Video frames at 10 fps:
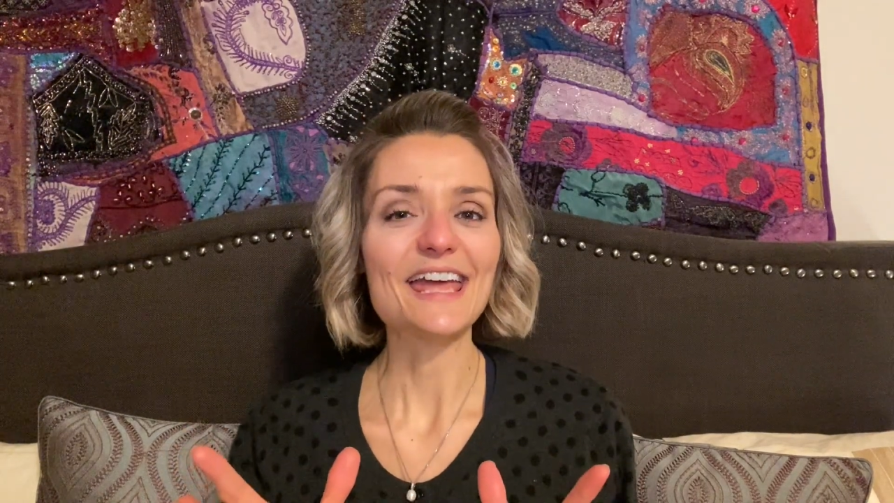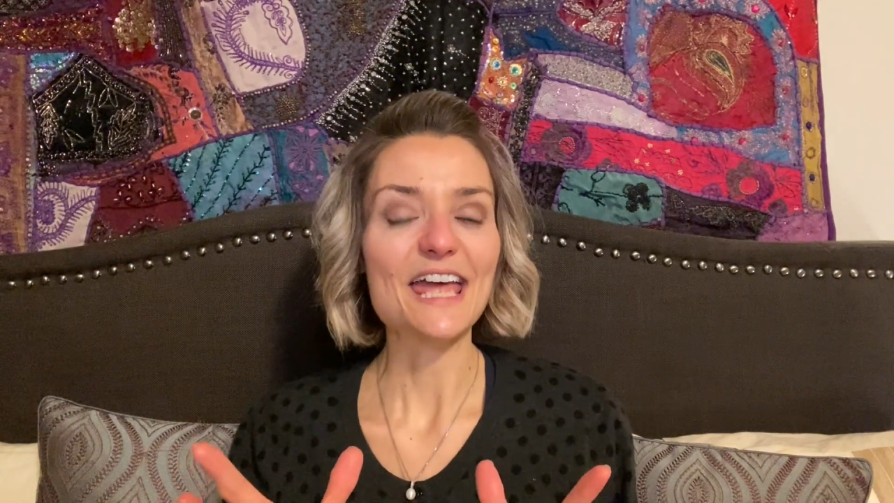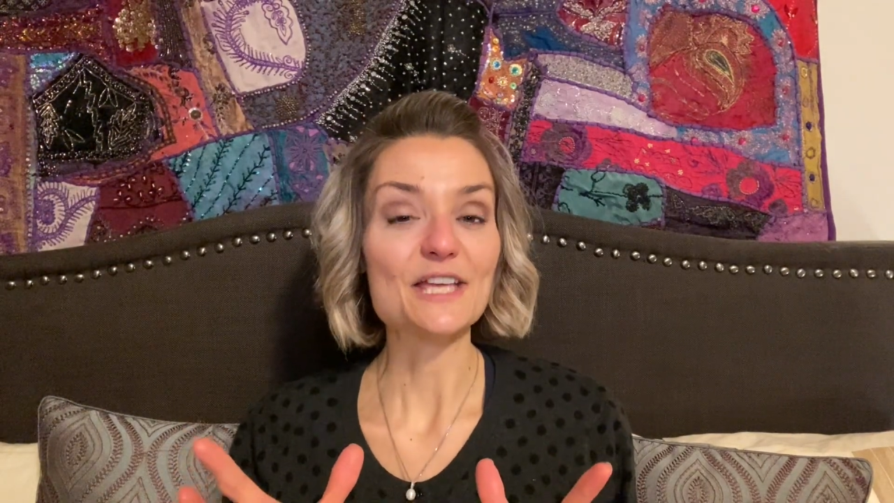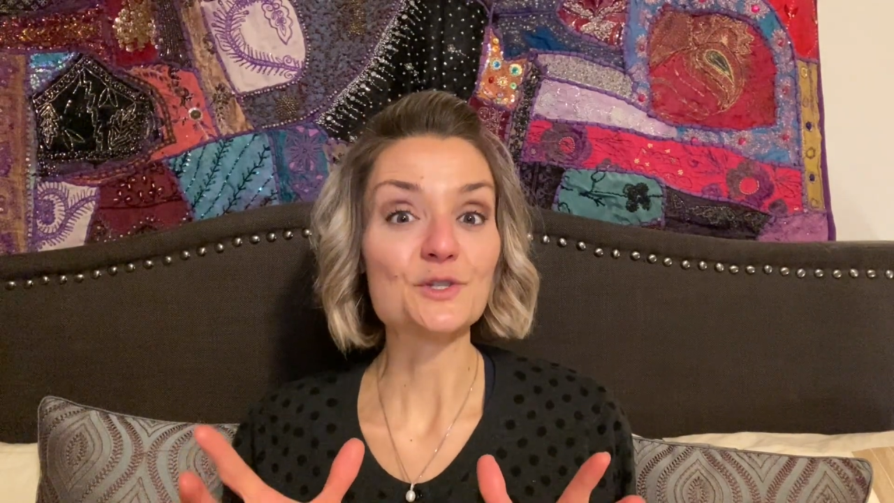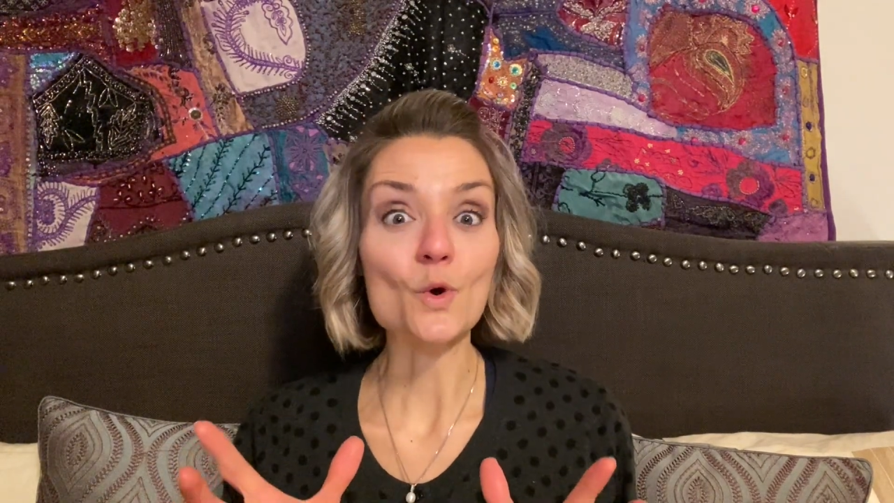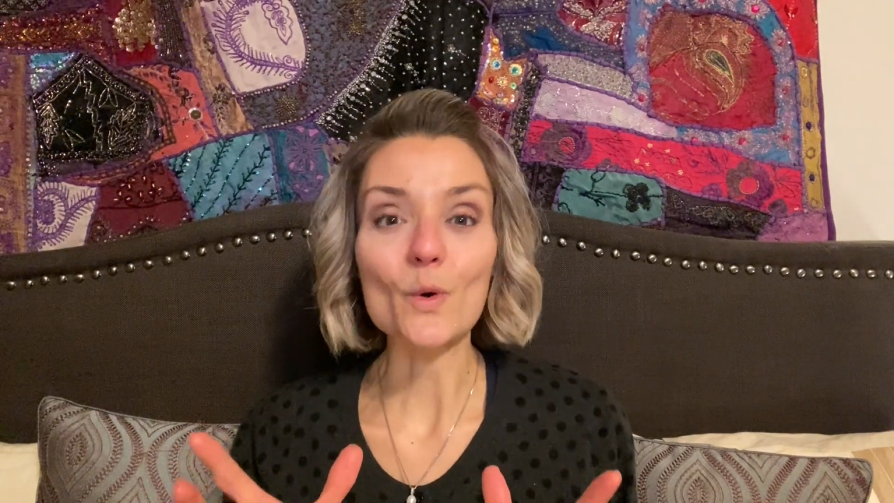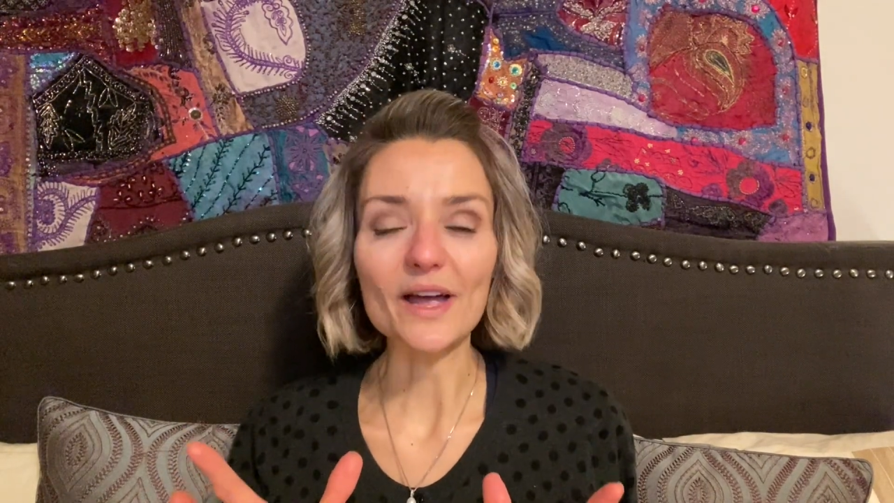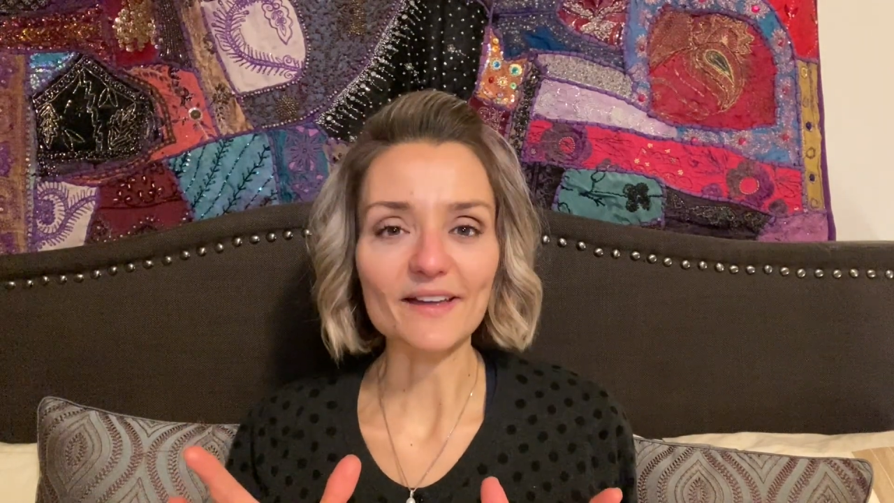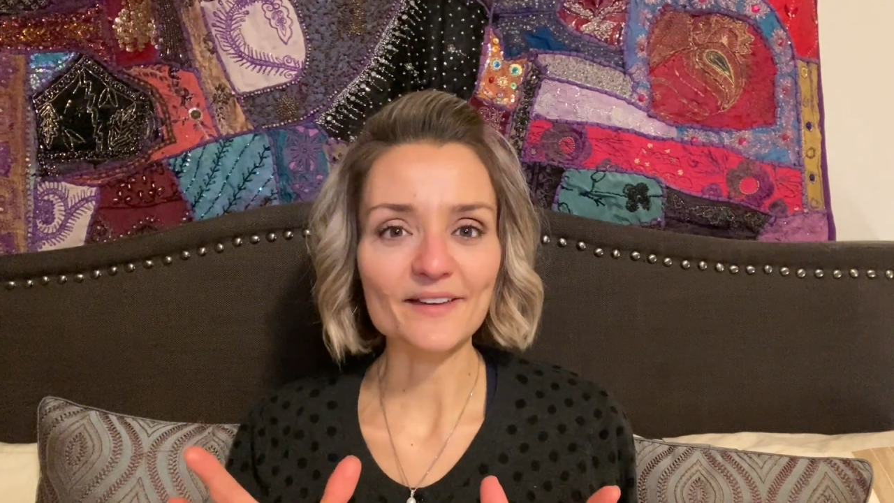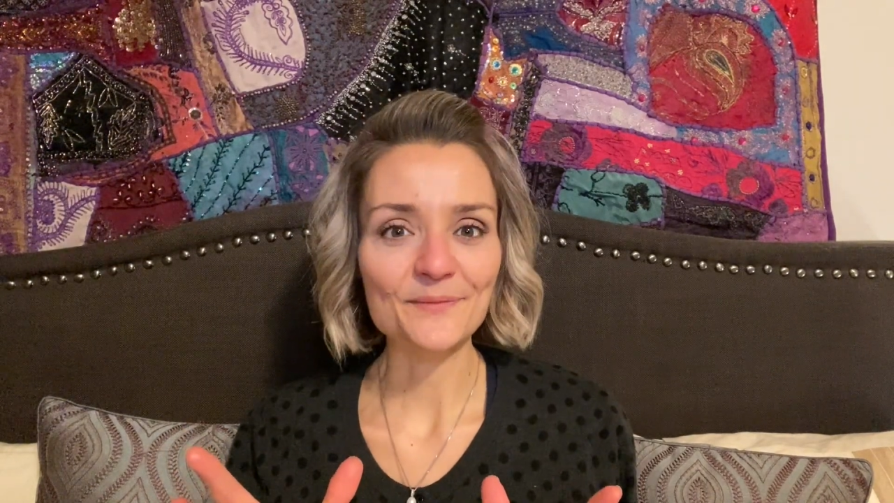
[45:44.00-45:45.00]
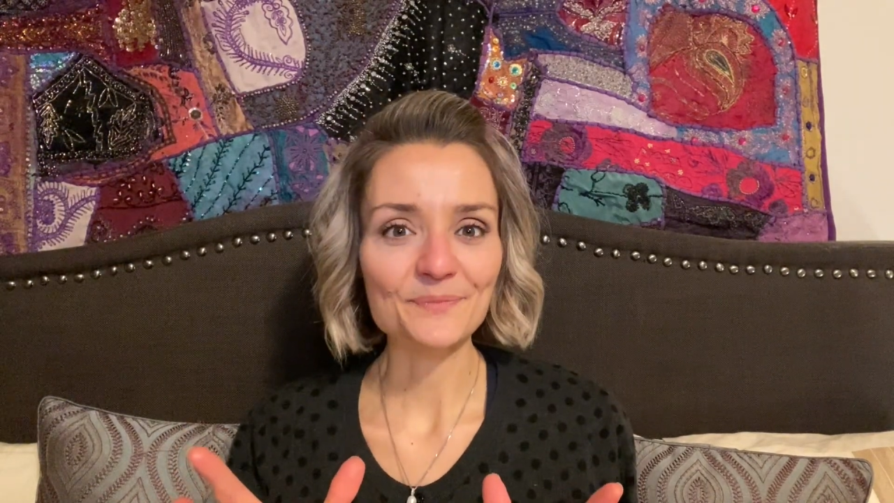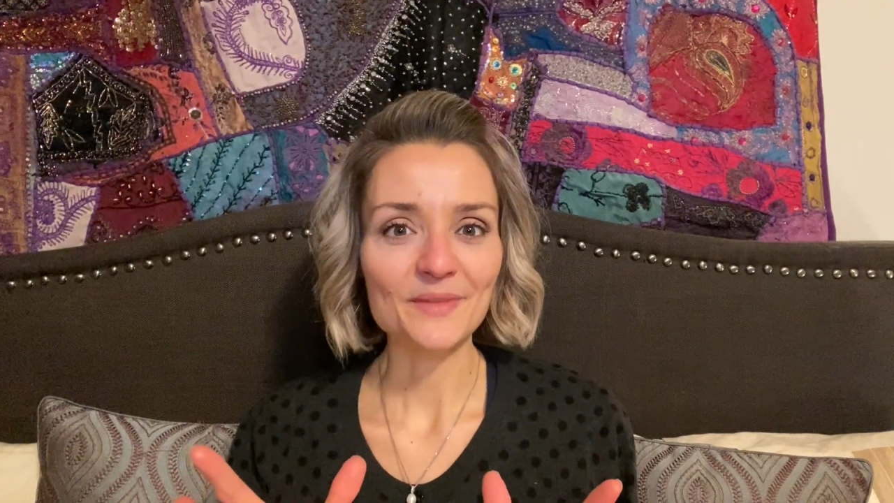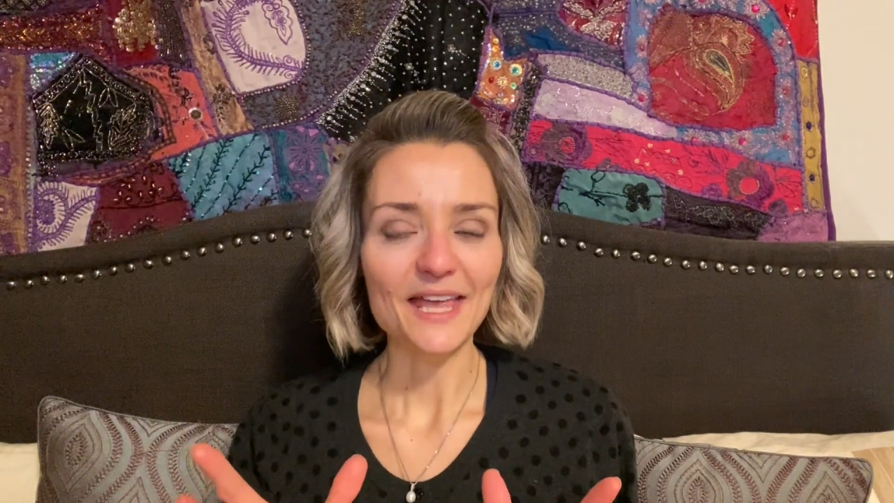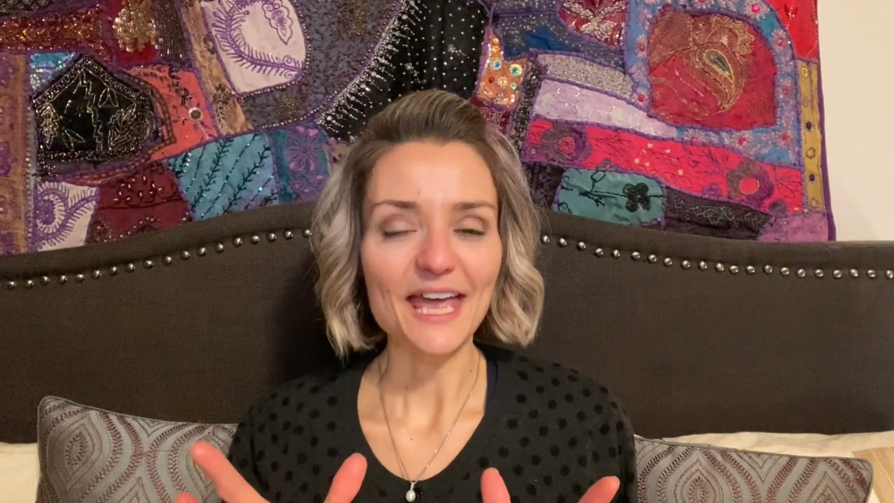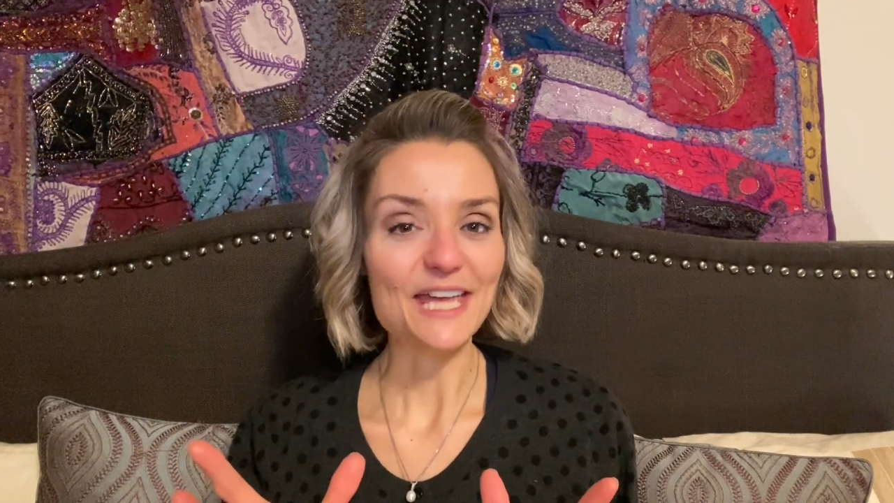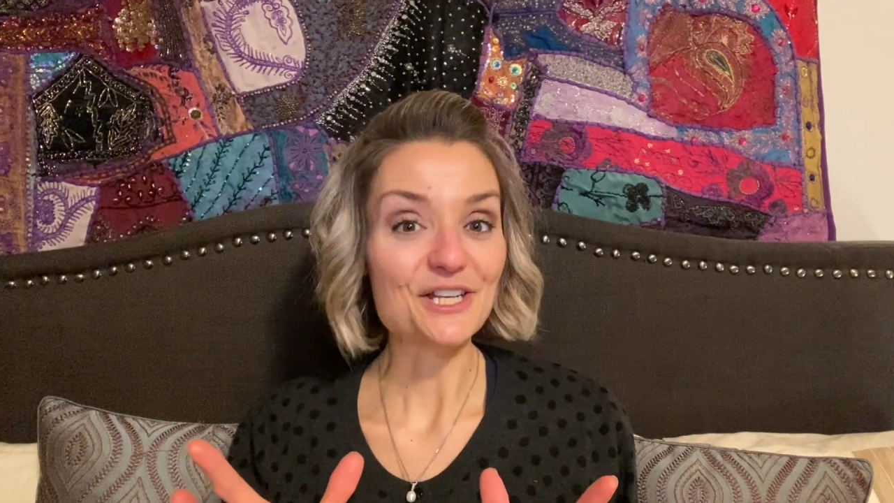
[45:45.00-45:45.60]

is quick and